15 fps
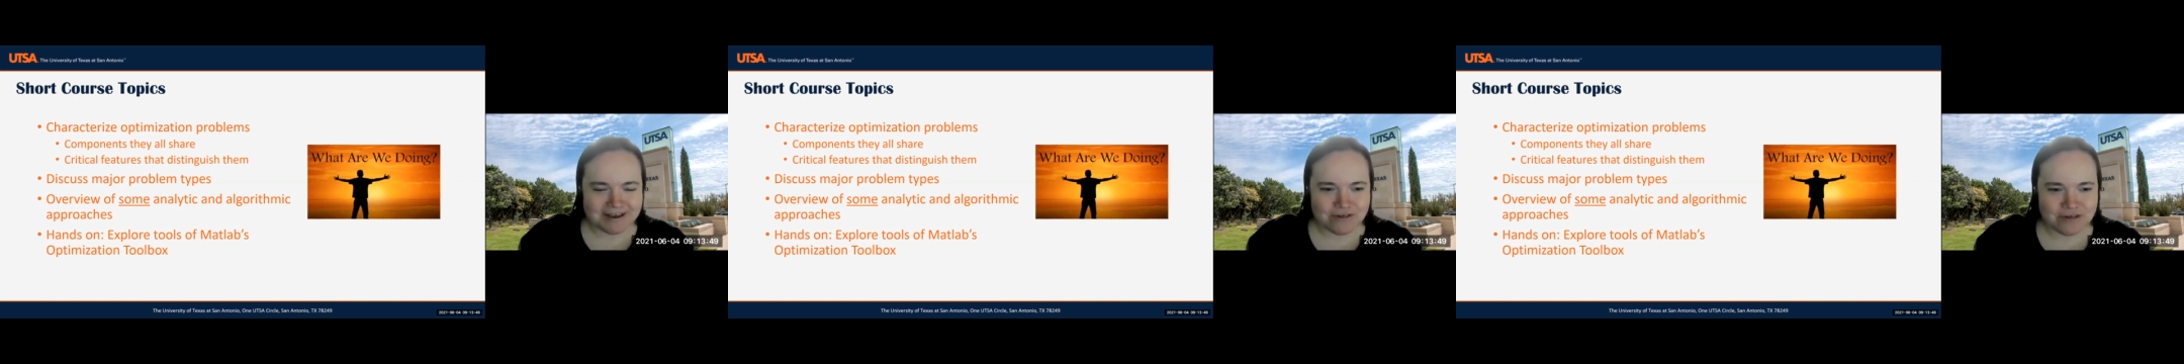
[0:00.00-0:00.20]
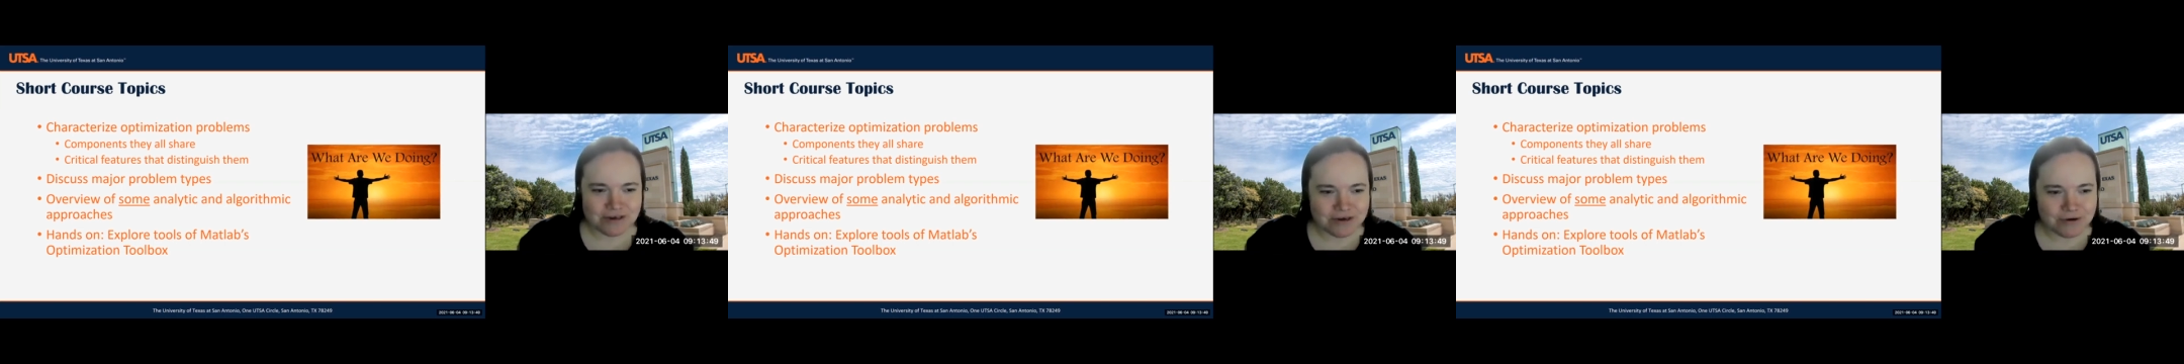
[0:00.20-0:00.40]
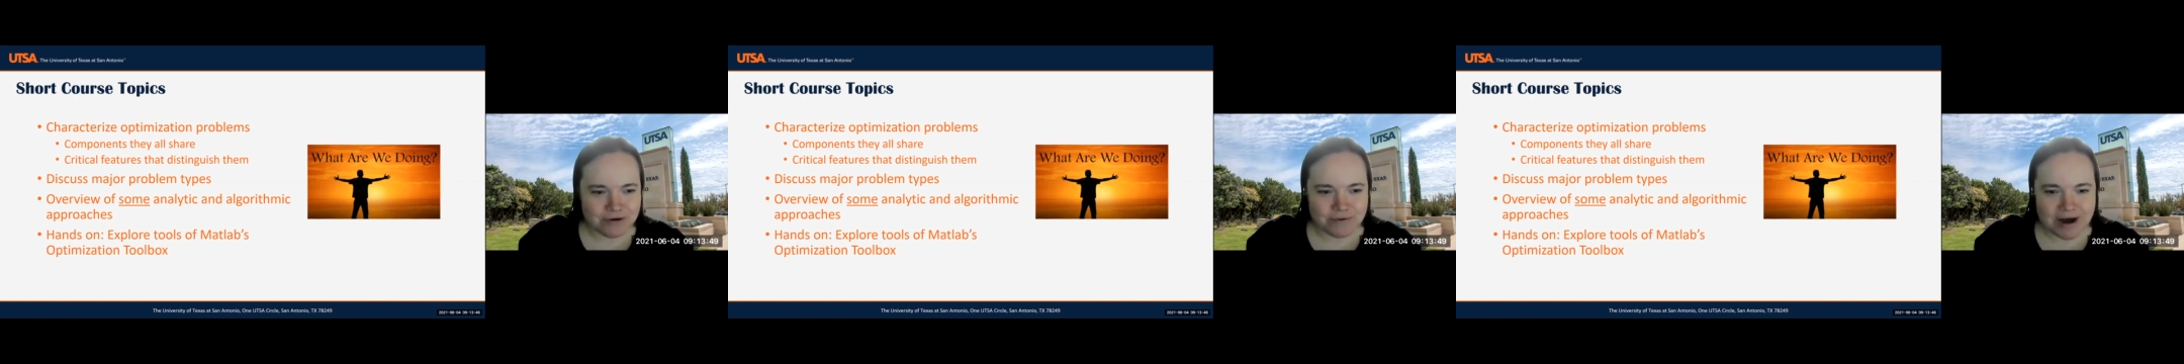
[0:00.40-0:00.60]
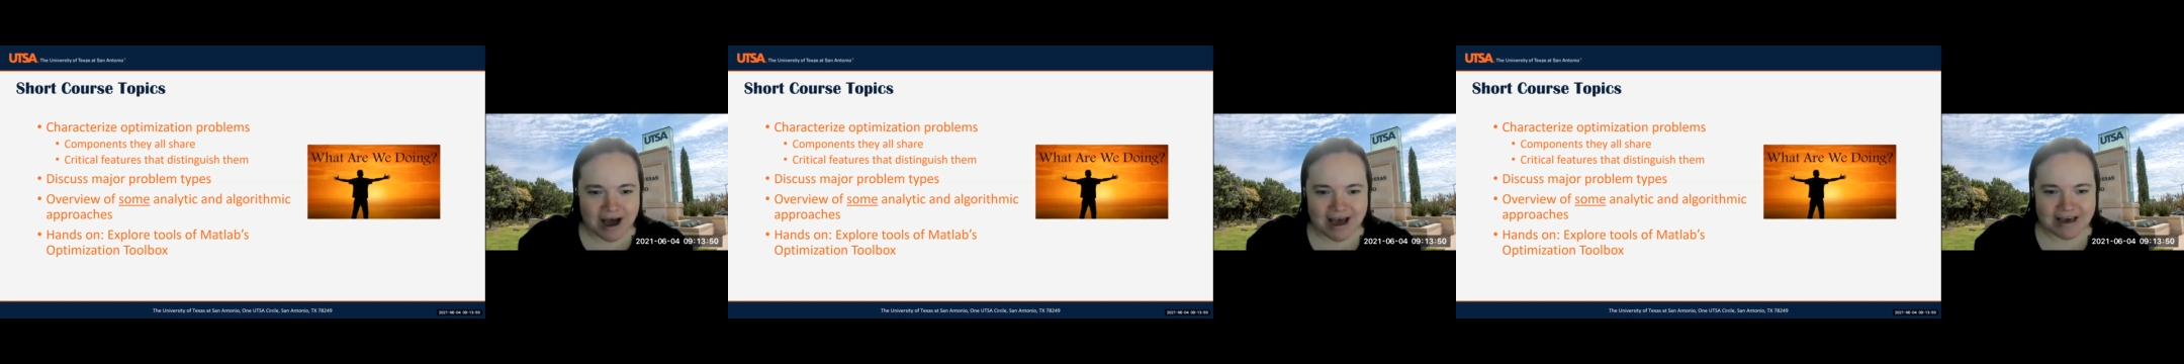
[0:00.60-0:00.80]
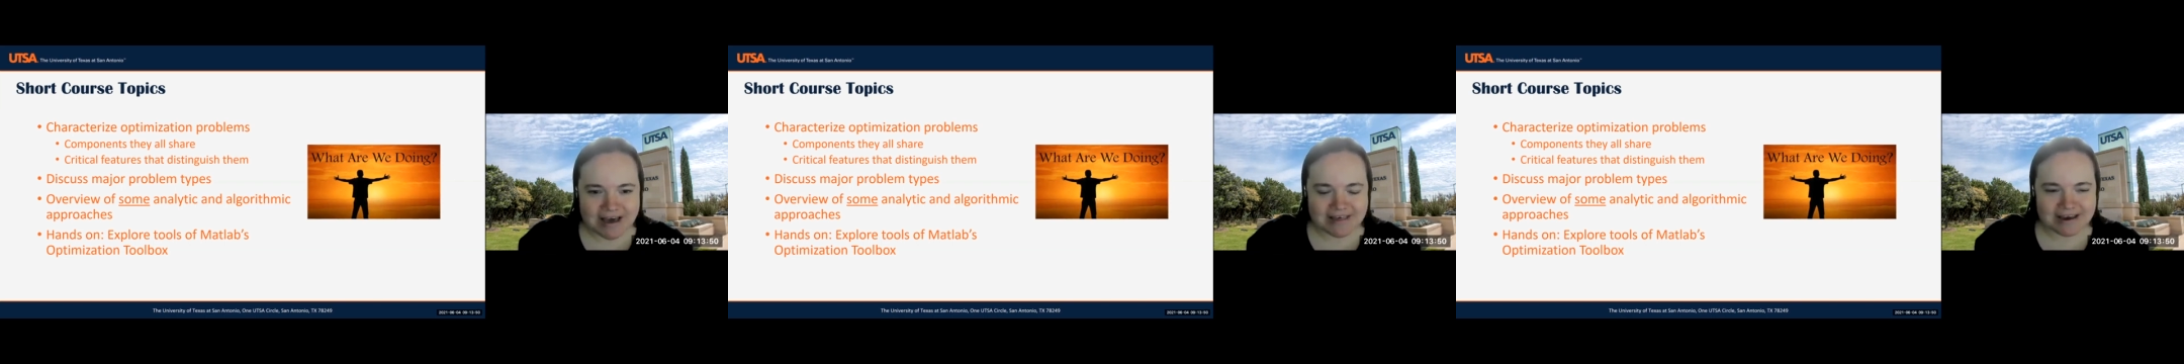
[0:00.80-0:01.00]
GUI
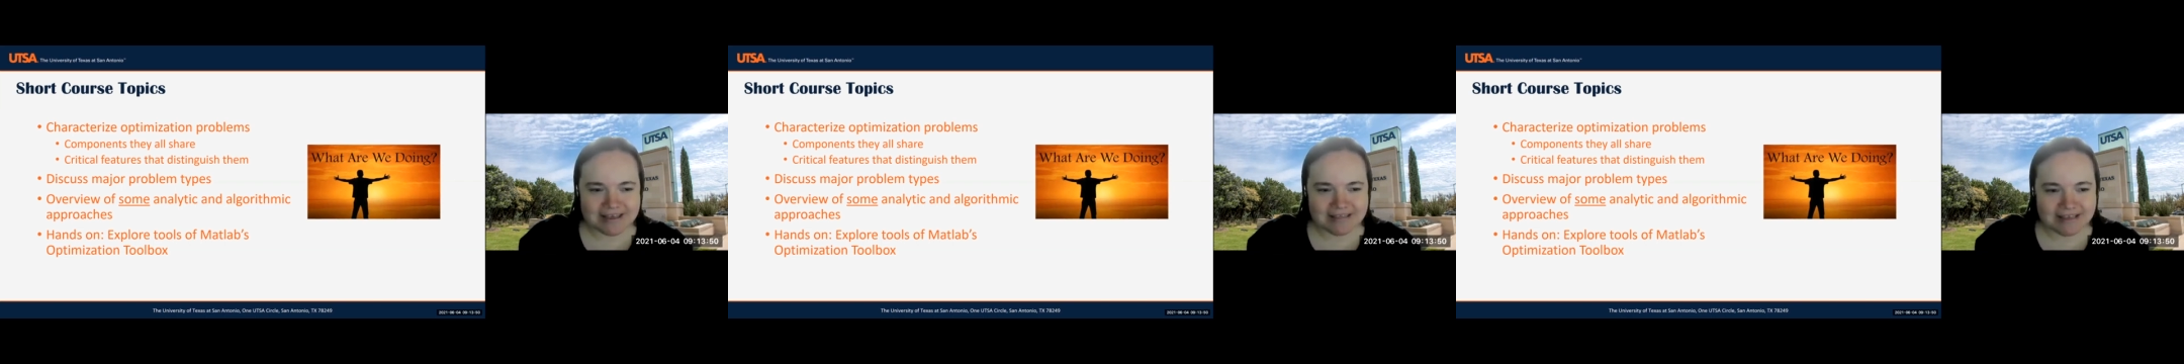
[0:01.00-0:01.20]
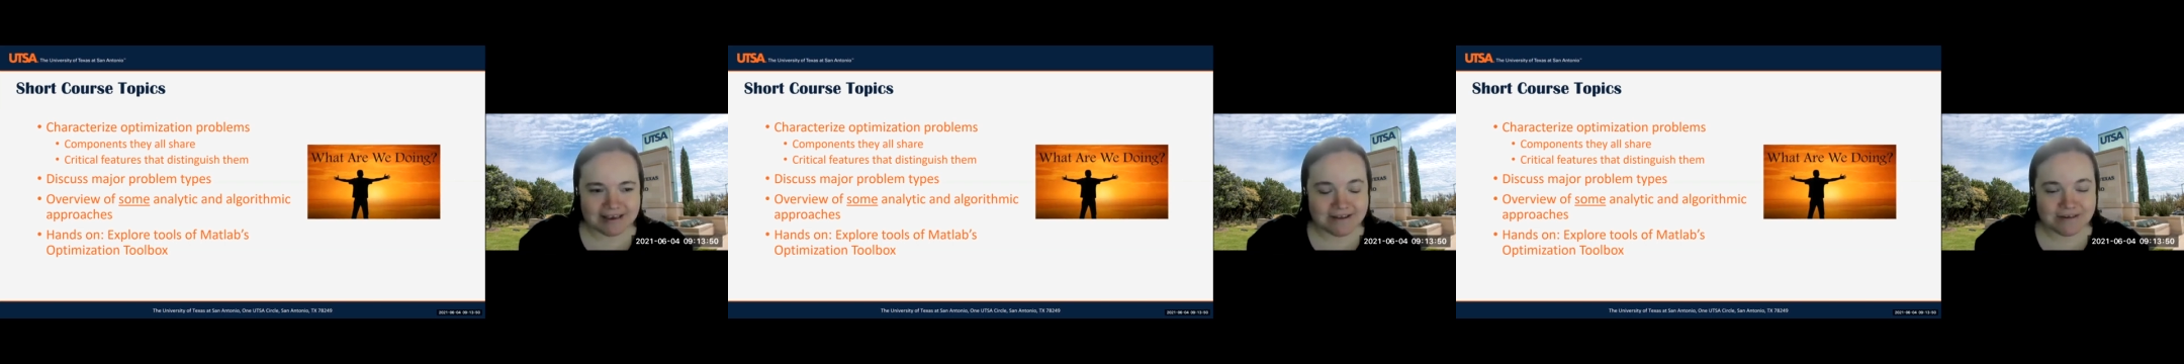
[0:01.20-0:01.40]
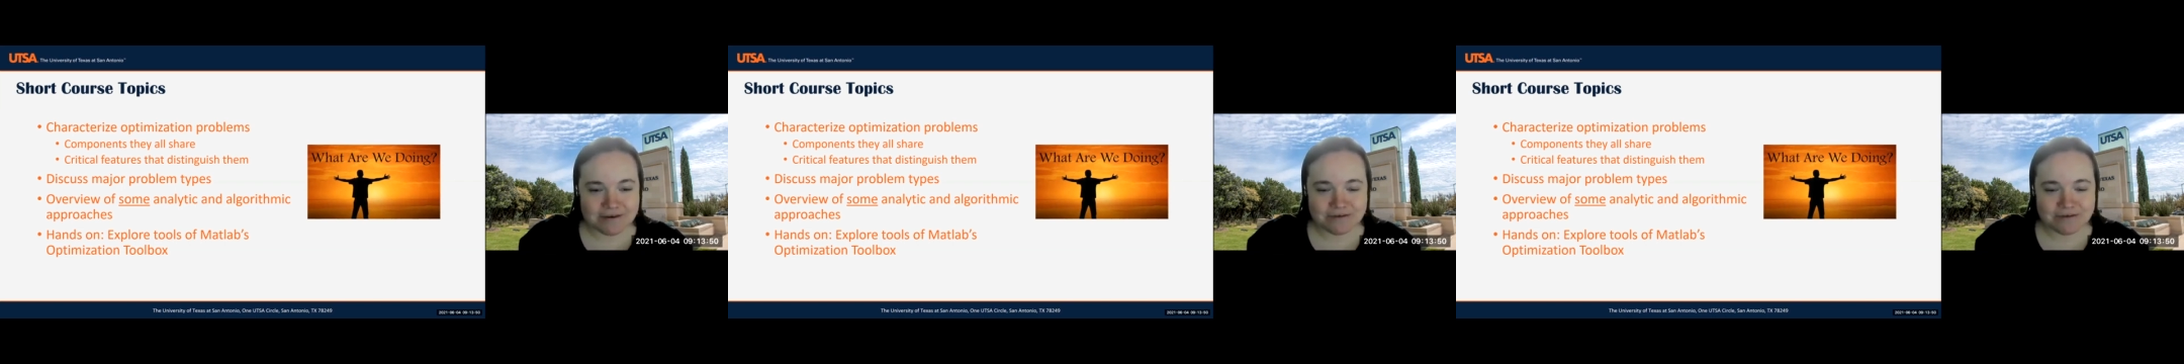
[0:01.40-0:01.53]
that can lead